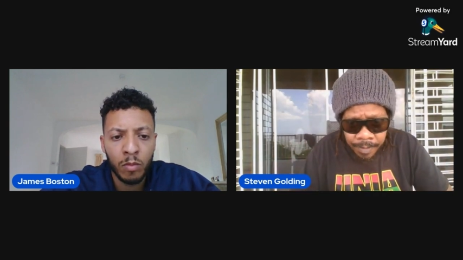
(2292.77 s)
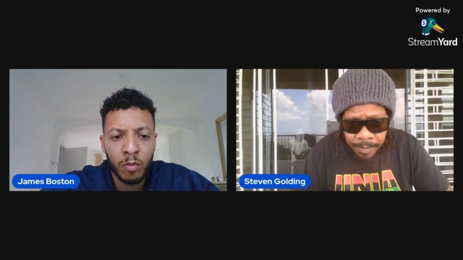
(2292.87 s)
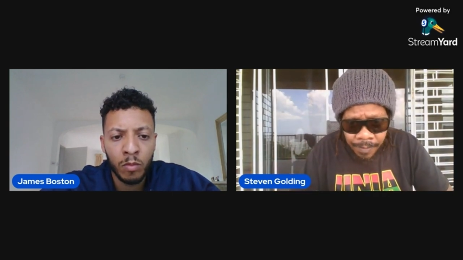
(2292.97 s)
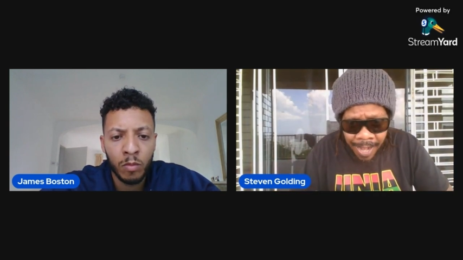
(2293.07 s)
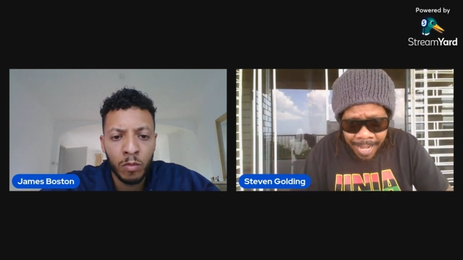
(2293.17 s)

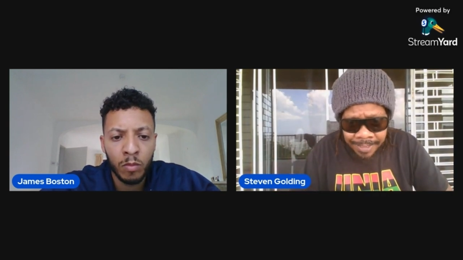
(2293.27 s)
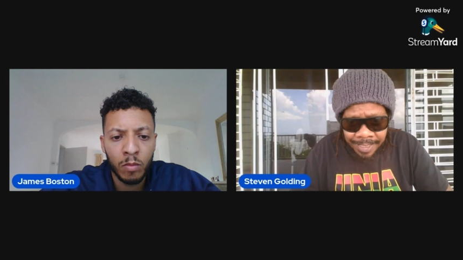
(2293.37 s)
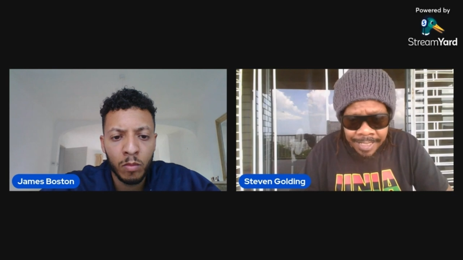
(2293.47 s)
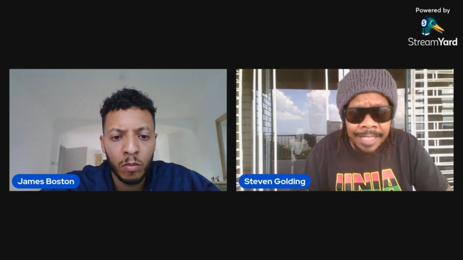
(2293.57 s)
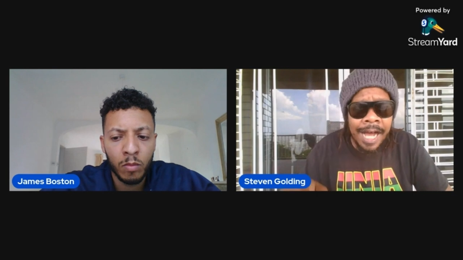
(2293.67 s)
Speaker 1: right?
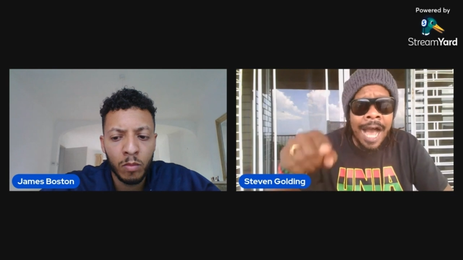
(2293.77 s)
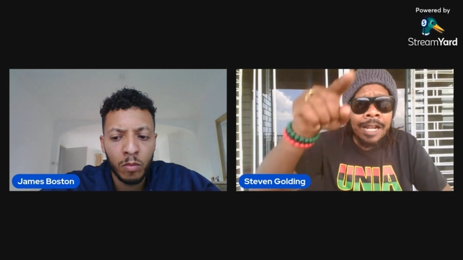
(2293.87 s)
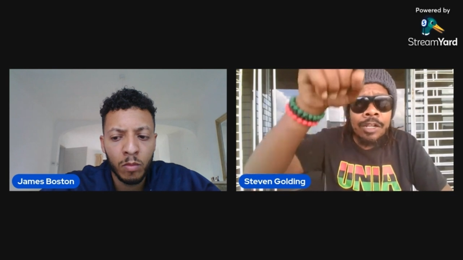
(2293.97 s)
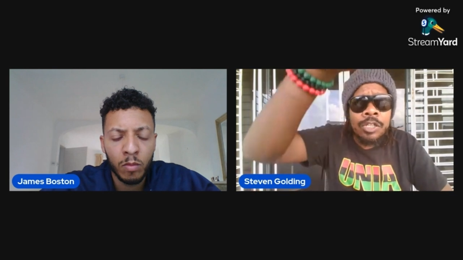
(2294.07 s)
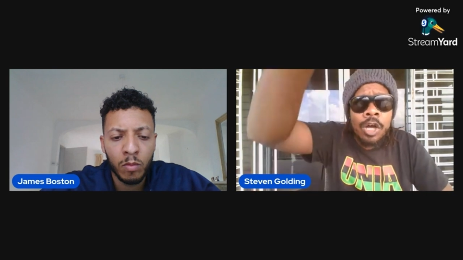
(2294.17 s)
In the
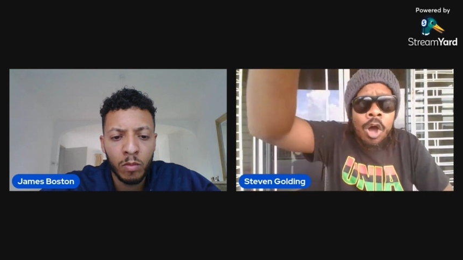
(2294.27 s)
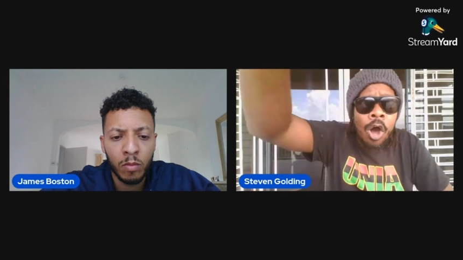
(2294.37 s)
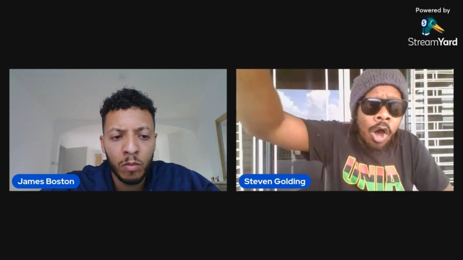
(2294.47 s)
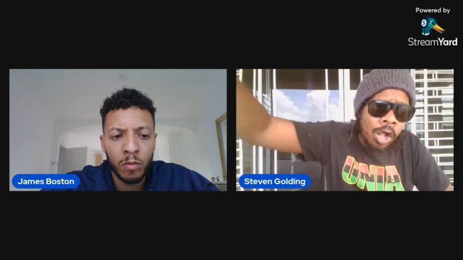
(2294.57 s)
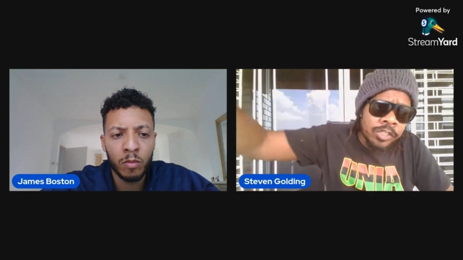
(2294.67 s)
hallowed
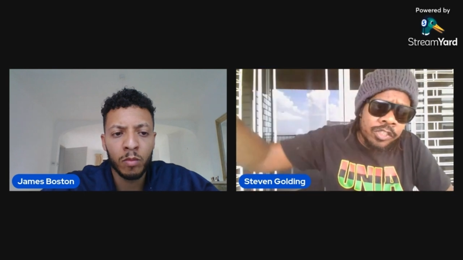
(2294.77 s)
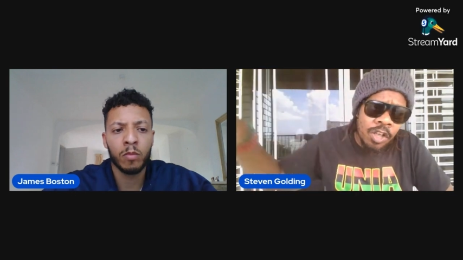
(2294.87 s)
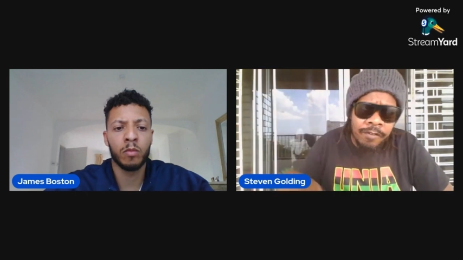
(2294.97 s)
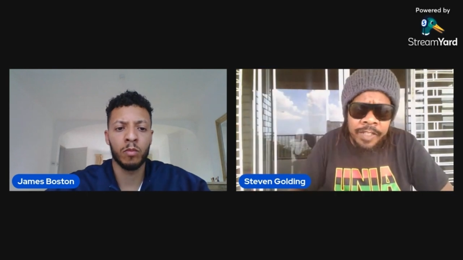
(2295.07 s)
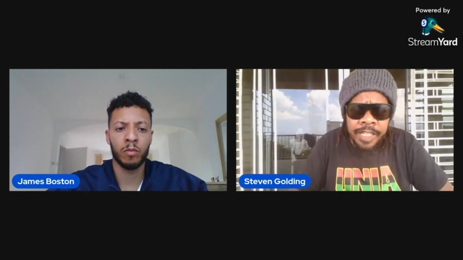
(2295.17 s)
halls
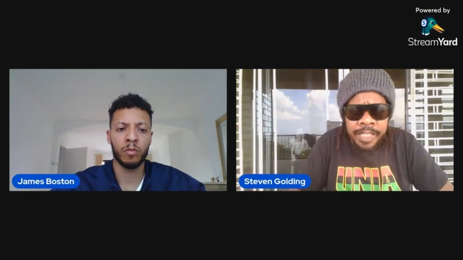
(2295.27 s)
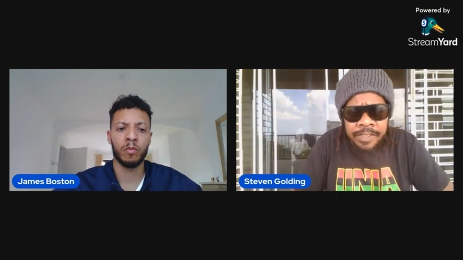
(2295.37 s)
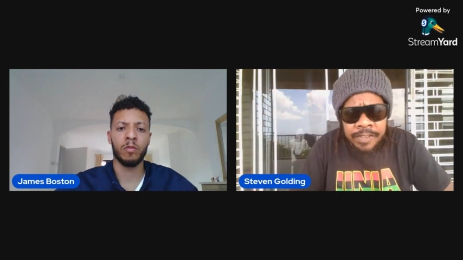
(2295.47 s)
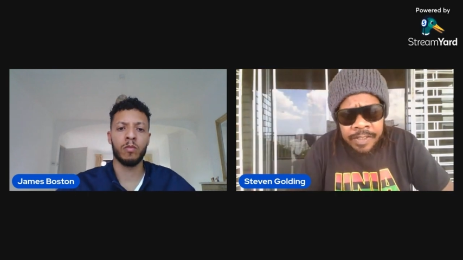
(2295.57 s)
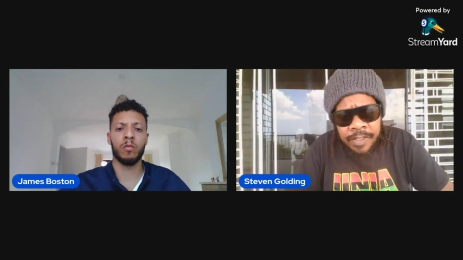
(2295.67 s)
of
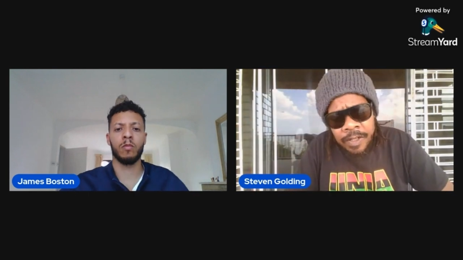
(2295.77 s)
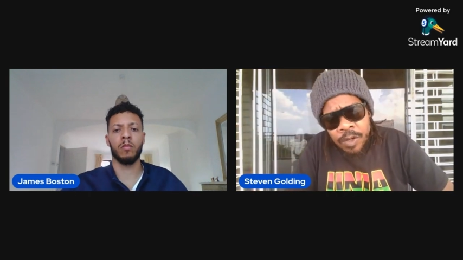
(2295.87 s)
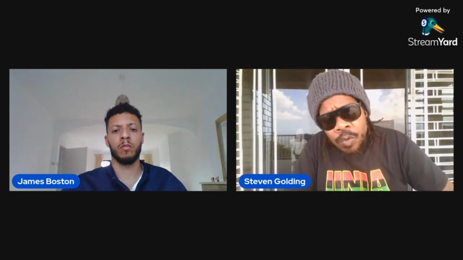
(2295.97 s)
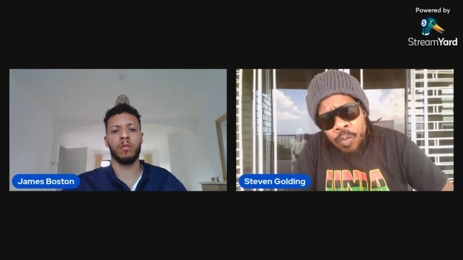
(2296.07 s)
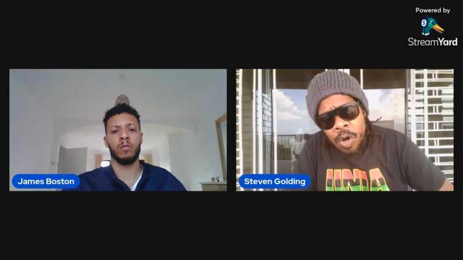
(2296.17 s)
these
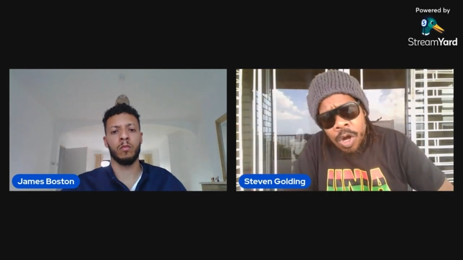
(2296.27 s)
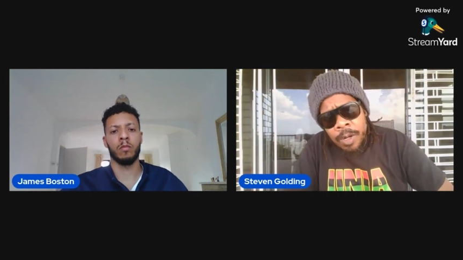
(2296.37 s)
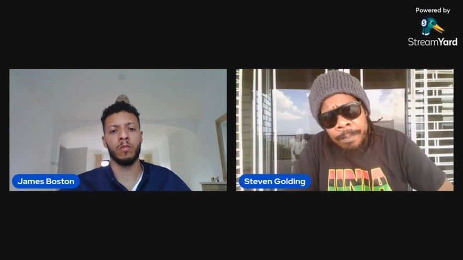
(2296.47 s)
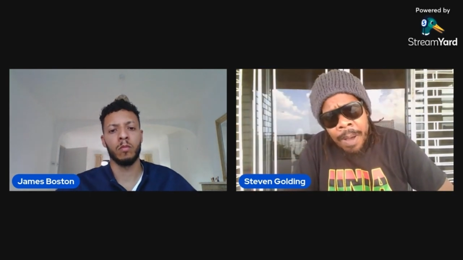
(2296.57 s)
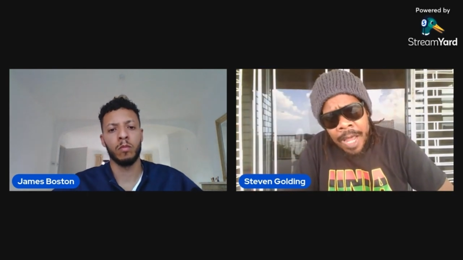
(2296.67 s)

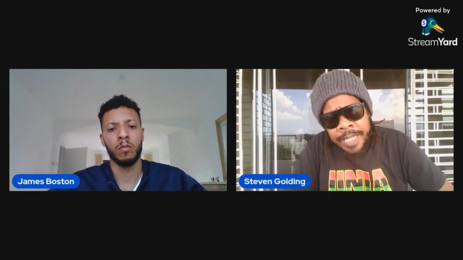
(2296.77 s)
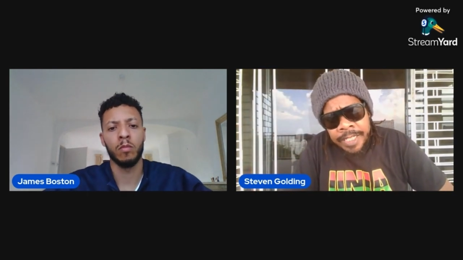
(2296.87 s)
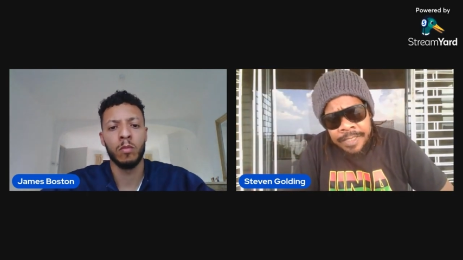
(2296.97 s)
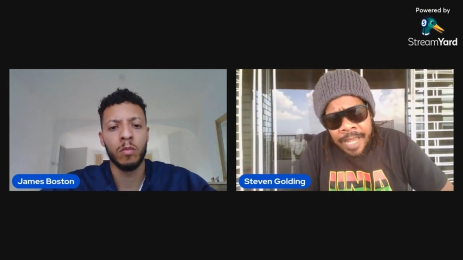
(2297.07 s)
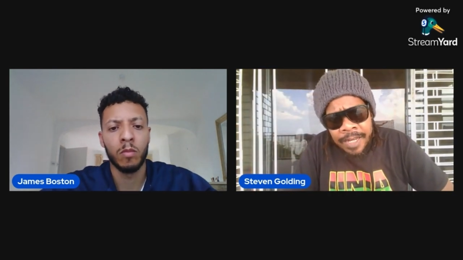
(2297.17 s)
world
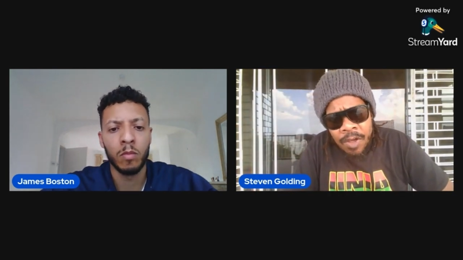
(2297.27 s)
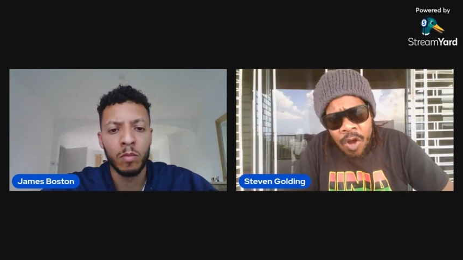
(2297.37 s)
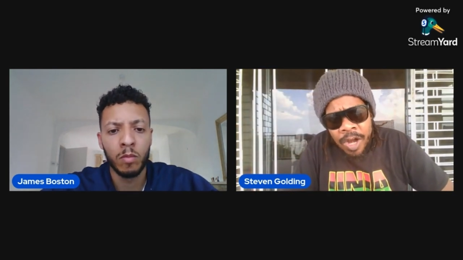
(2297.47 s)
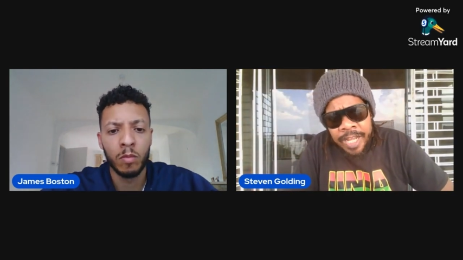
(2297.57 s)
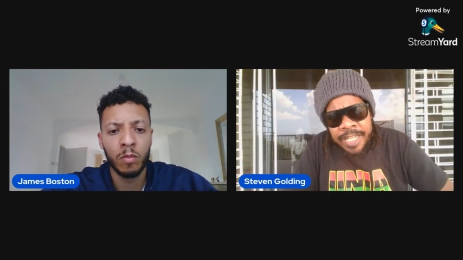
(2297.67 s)
bodies and
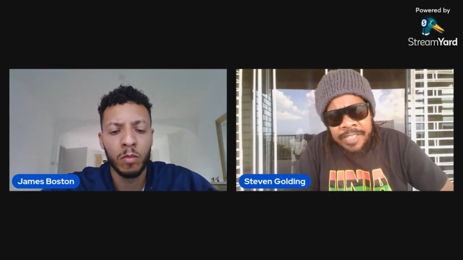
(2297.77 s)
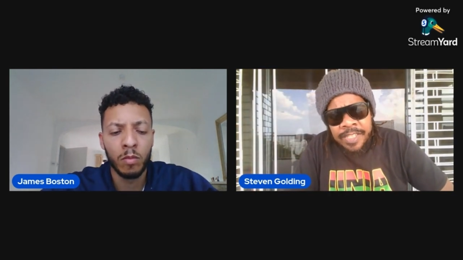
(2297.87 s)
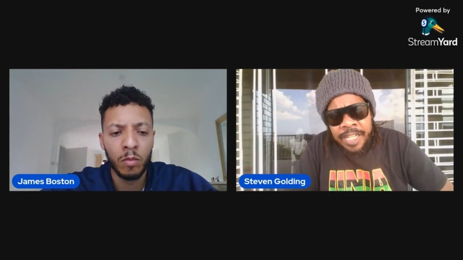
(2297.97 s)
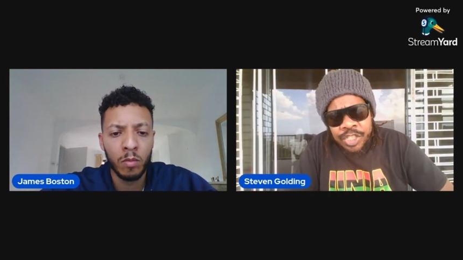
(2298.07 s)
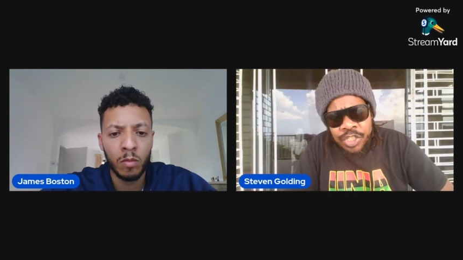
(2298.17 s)

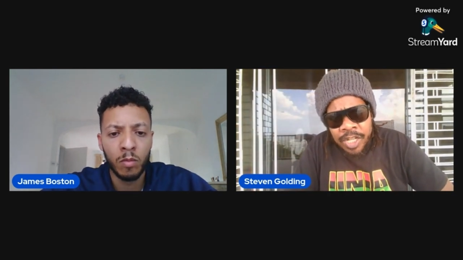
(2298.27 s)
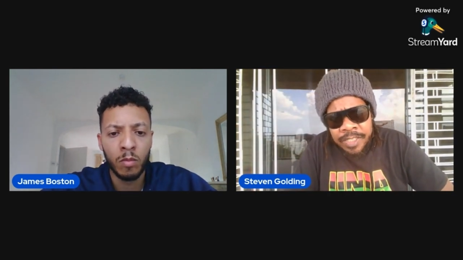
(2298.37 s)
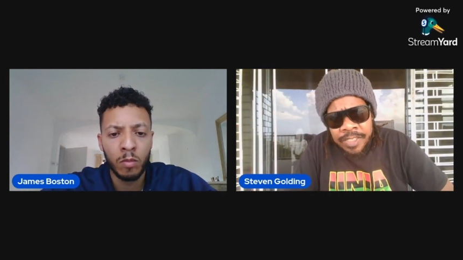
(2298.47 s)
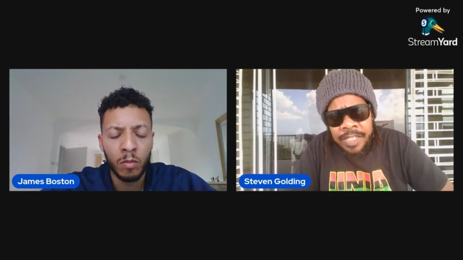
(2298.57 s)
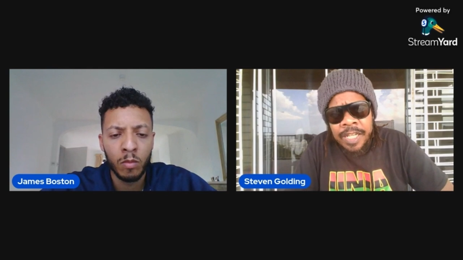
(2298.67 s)

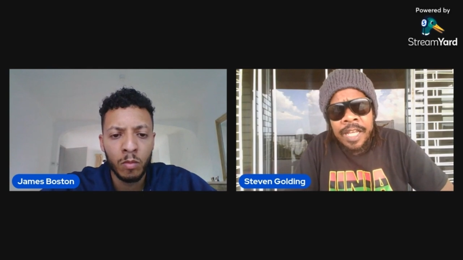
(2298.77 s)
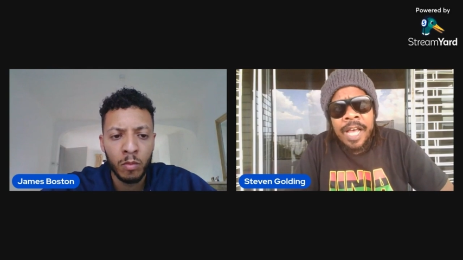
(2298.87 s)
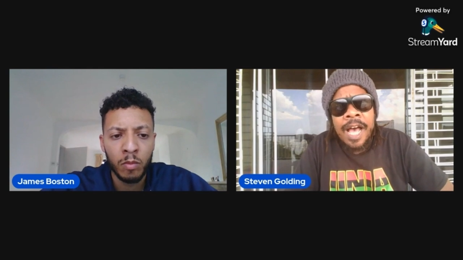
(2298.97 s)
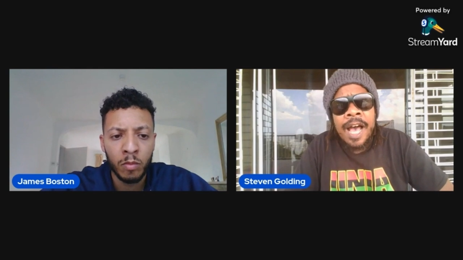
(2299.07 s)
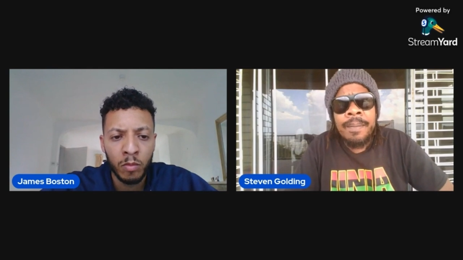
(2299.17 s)
organizations
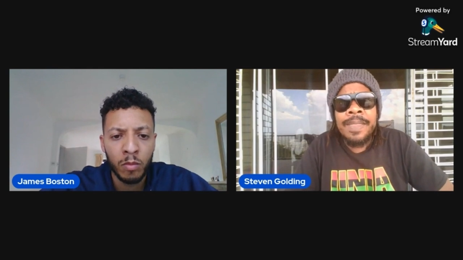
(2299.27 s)
um,